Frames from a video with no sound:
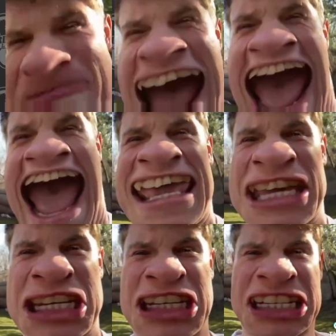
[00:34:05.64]
Ah, your
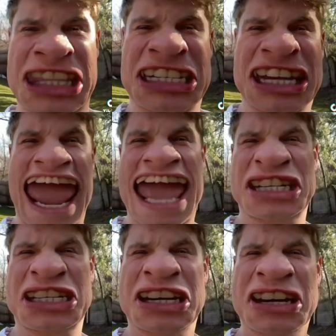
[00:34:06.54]
sister's
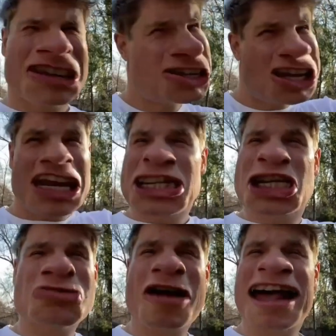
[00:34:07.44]
ass. See, this
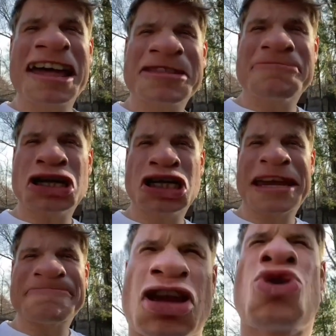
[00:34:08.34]
is why I like the
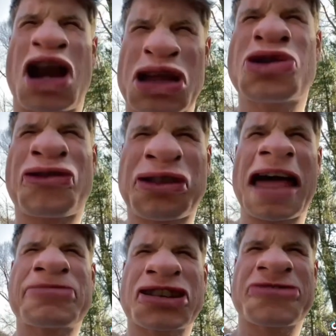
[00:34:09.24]
machine. Wanna do the
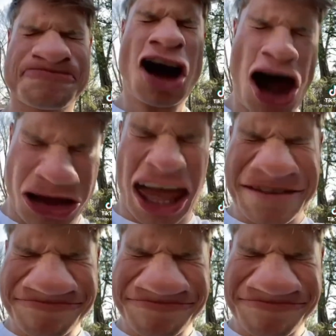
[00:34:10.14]
flips? Okay.